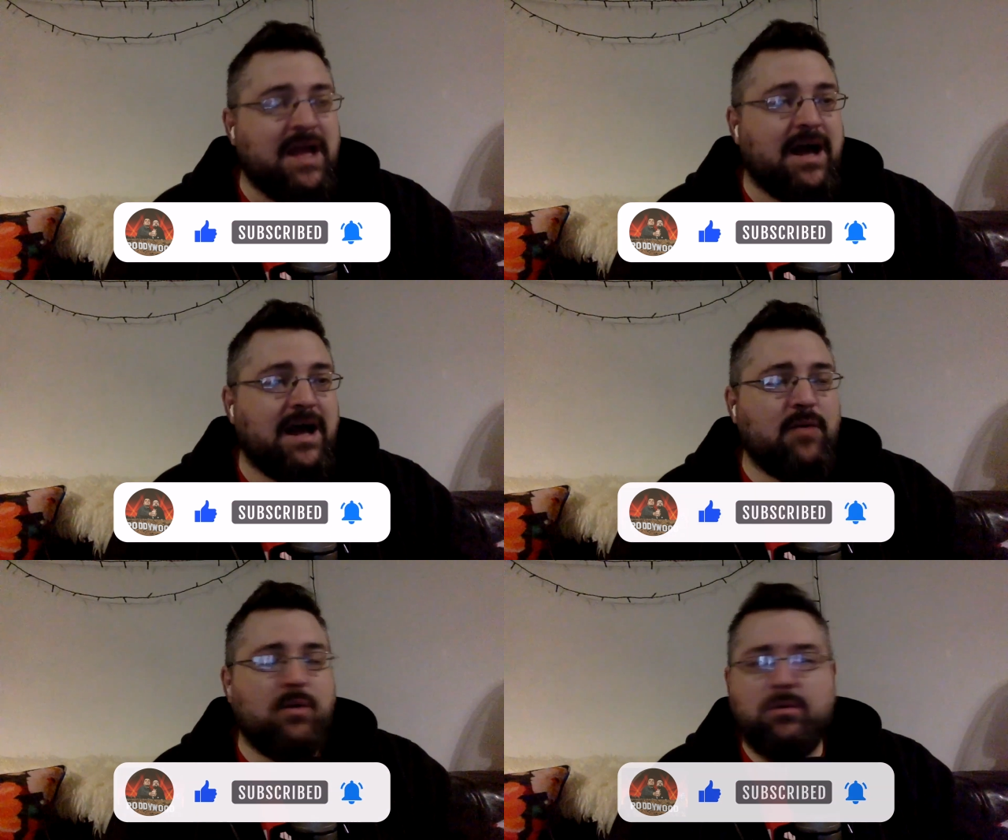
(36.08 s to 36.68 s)

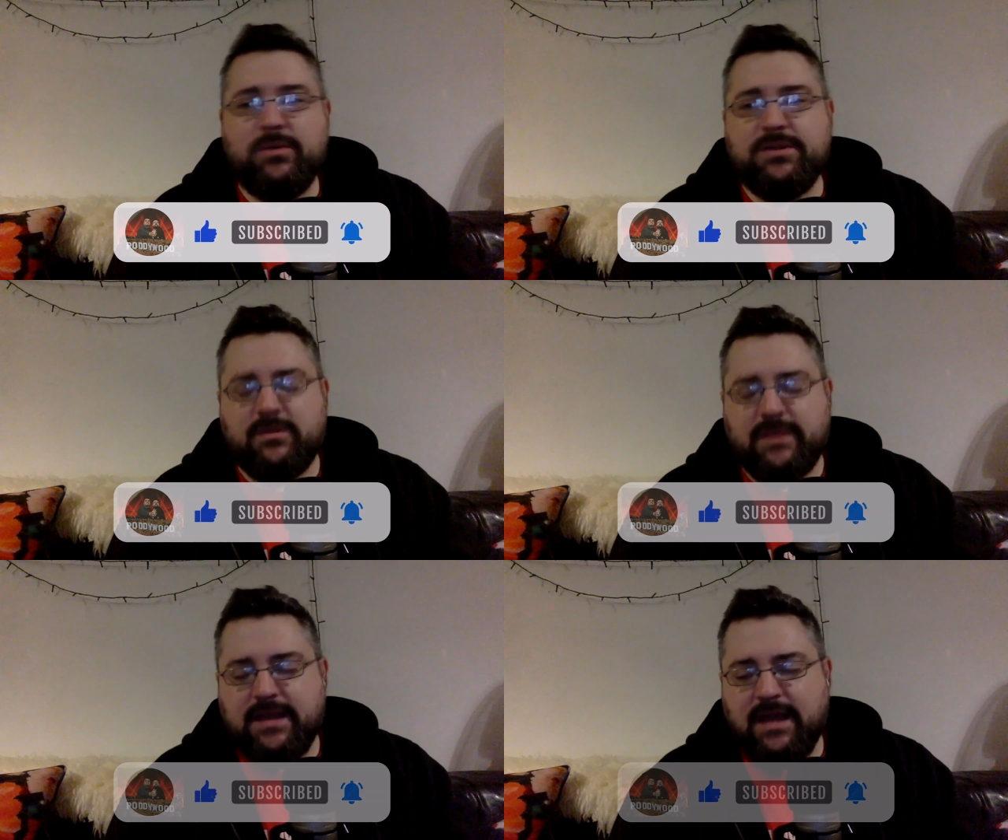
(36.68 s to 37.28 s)
Well, what we're
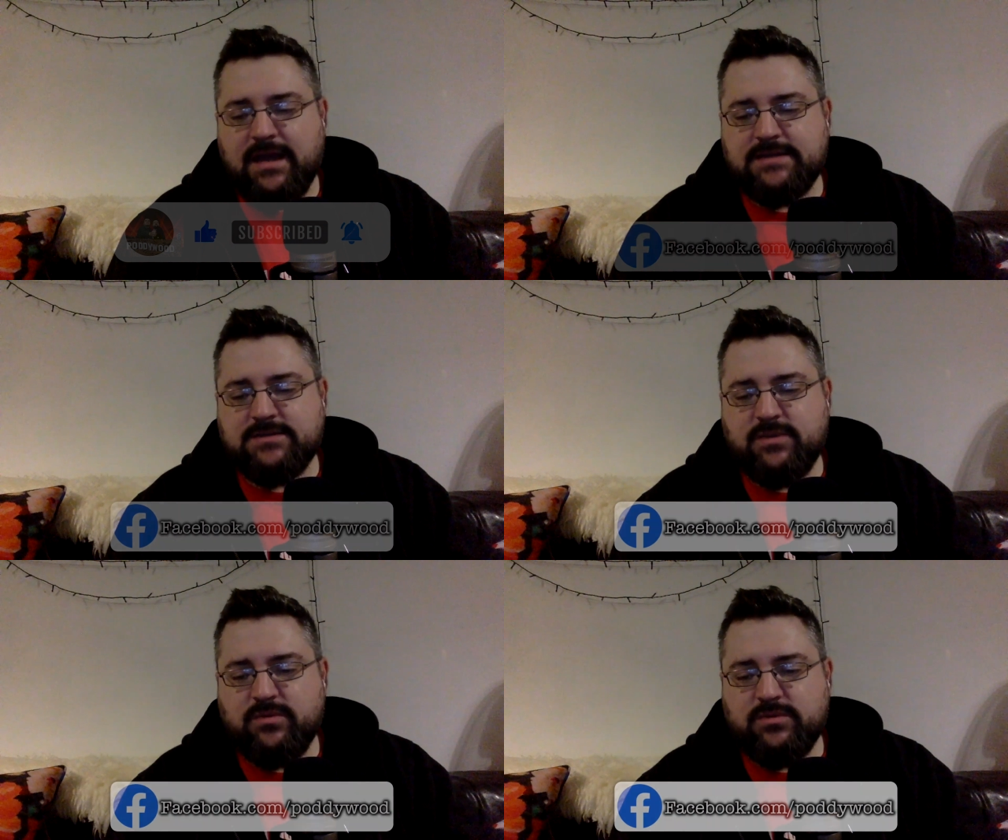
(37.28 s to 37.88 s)
doing
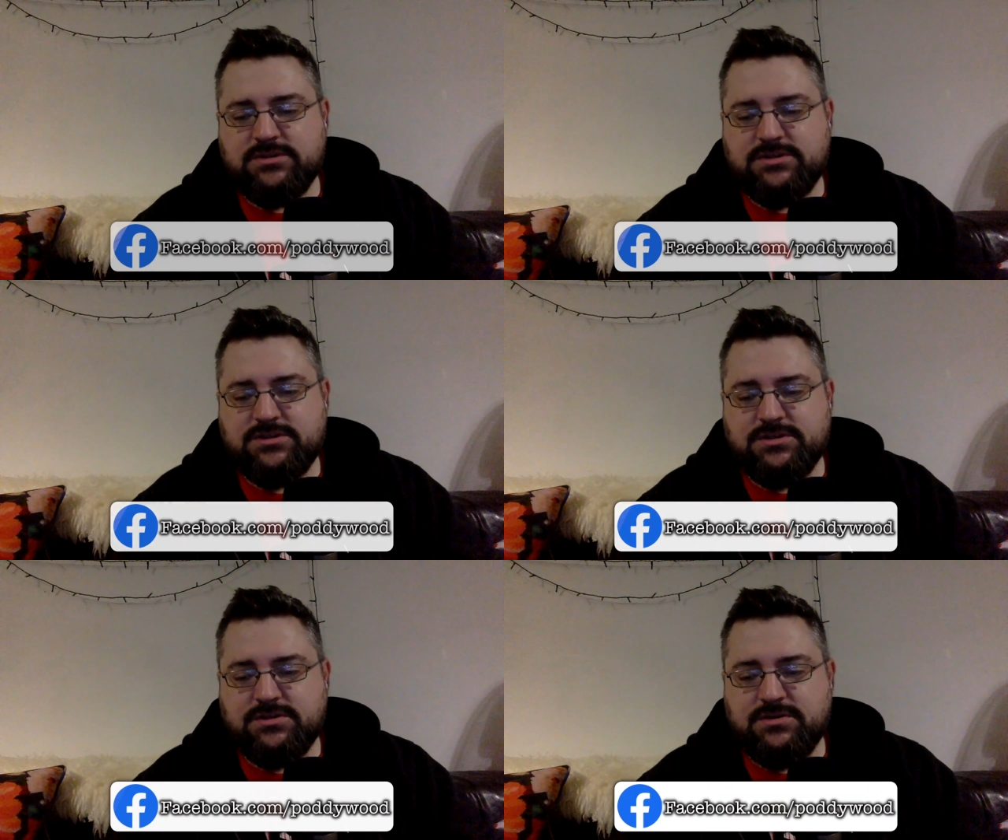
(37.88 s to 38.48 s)
is we wanted
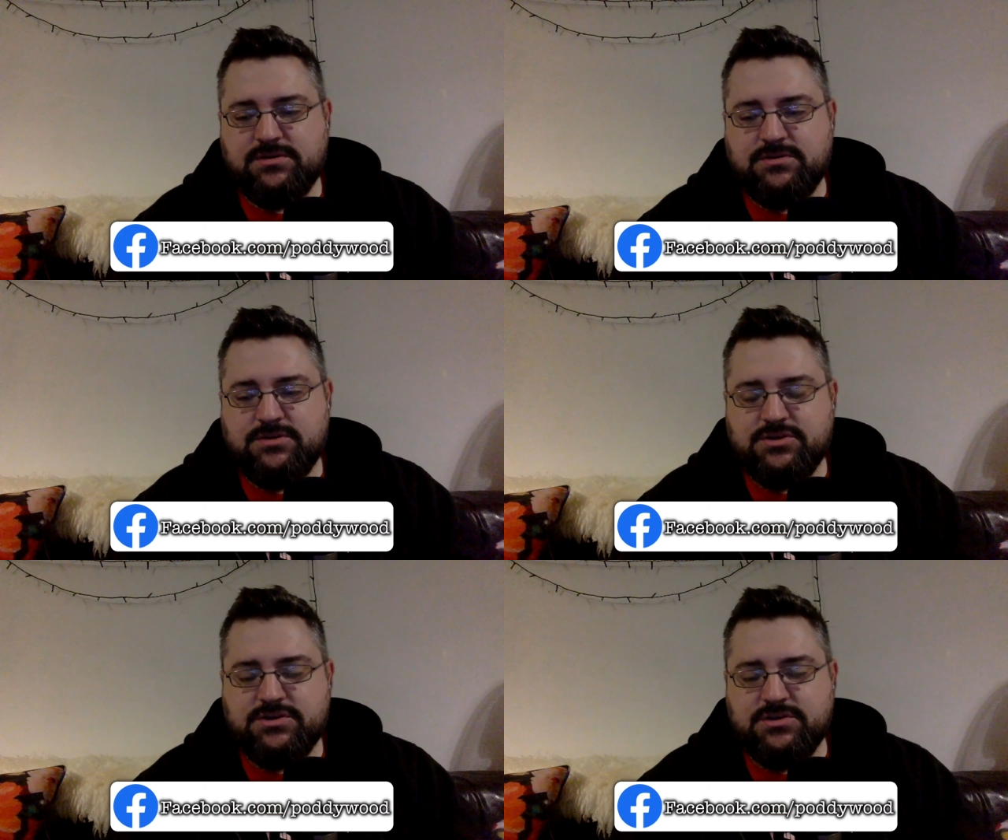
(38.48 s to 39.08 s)
to
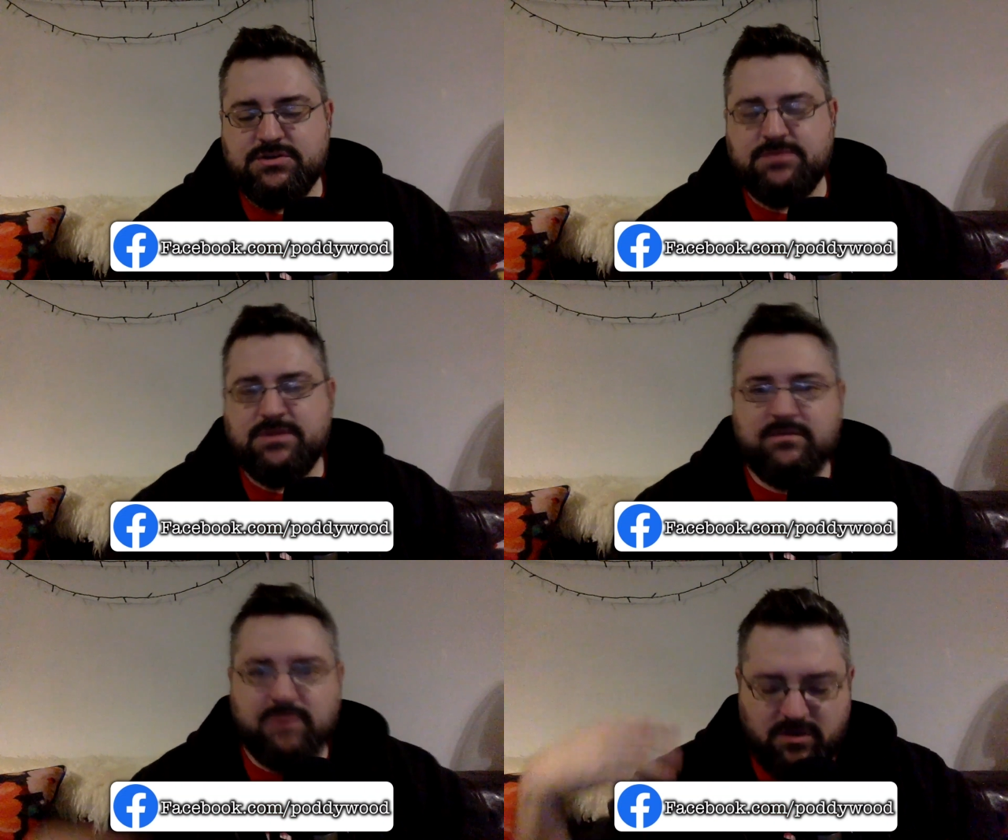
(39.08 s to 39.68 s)
just do
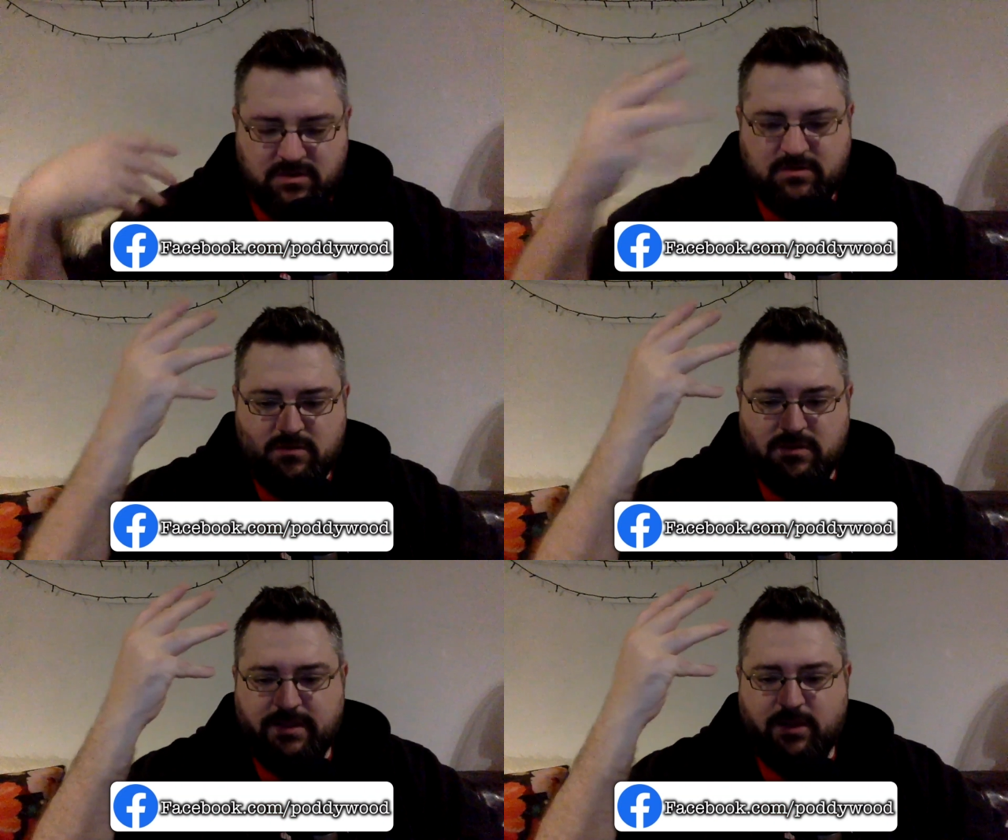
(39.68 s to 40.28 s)
something
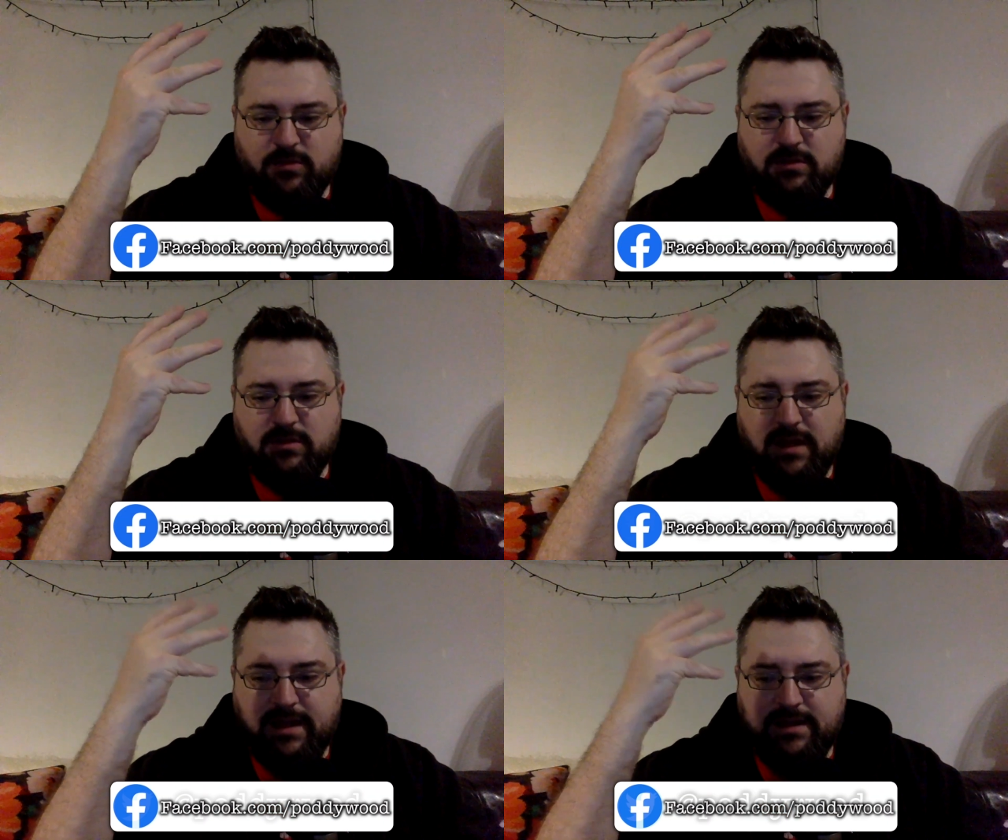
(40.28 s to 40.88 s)
little
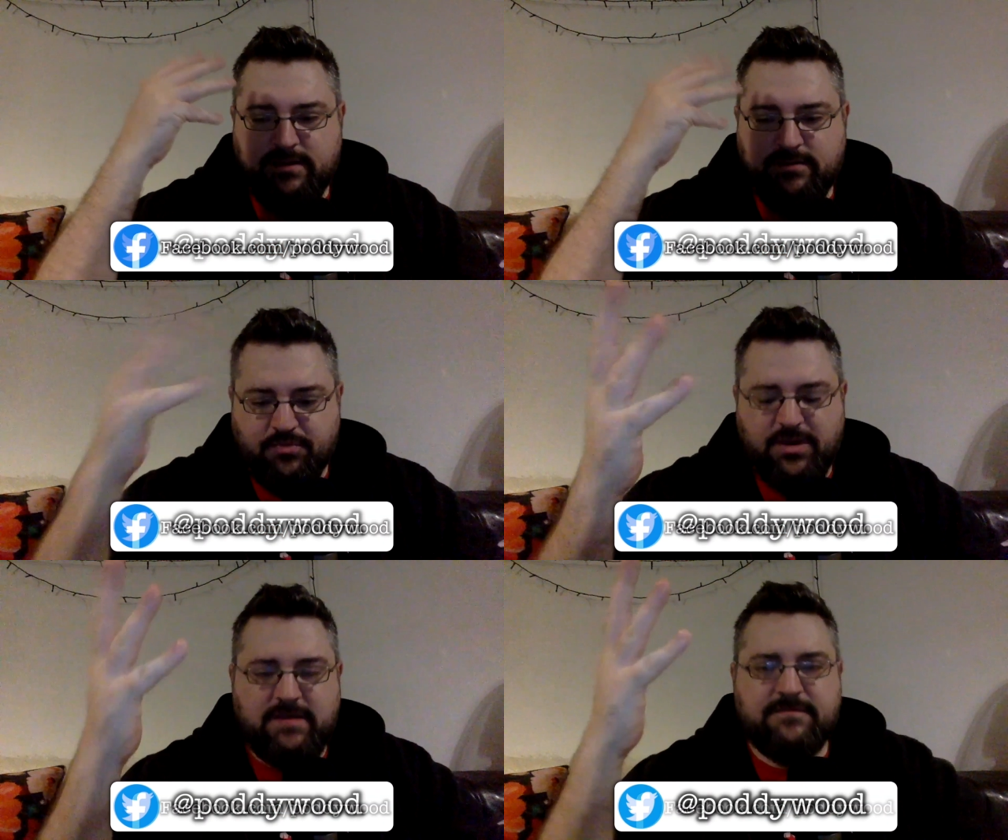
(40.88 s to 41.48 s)
and
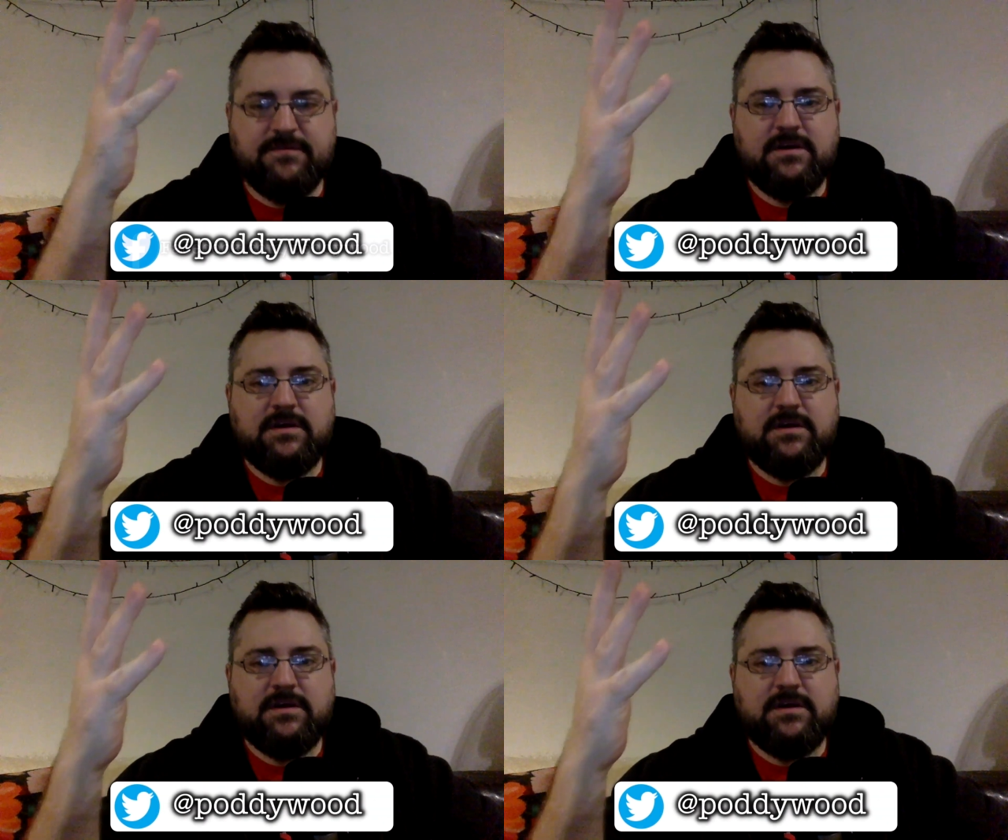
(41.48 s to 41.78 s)
brief,